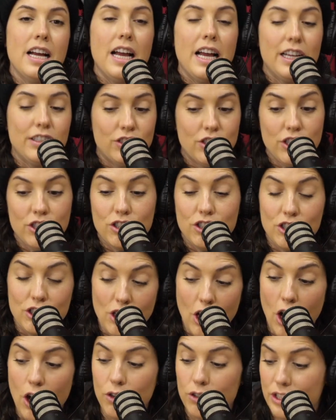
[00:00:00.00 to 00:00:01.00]
It's just
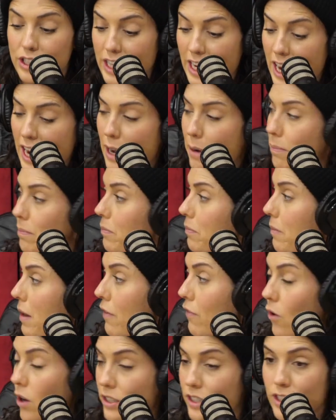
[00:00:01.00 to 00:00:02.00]
so deep.
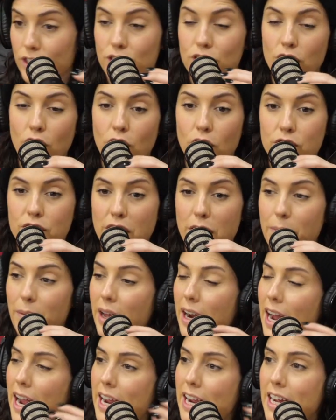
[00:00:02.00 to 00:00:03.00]
My voice is so deep.
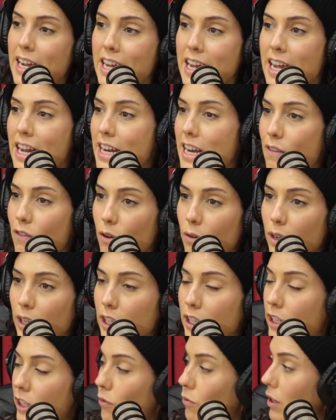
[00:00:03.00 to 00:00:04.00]
And I never
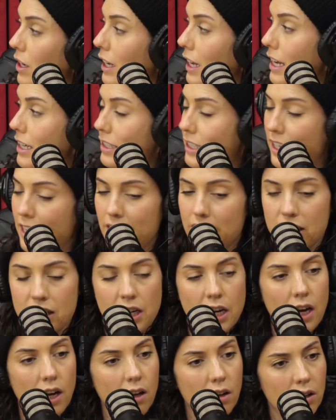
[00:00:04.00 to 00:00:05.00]
really realized it
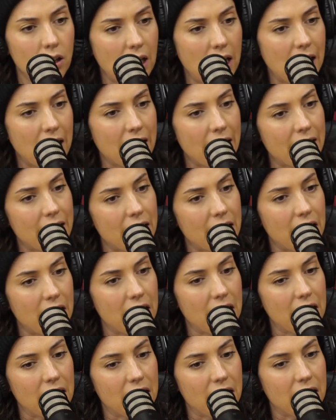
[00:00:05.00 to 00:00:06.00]
until
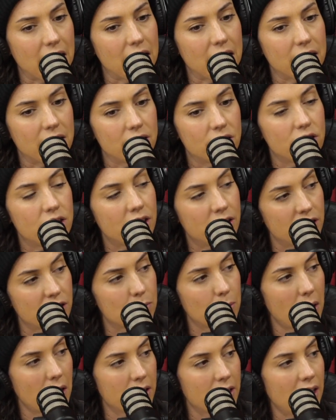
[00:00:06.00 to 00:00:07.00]
I did this
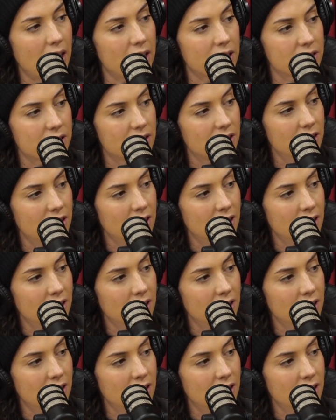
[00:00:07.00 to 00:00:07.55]
podcast.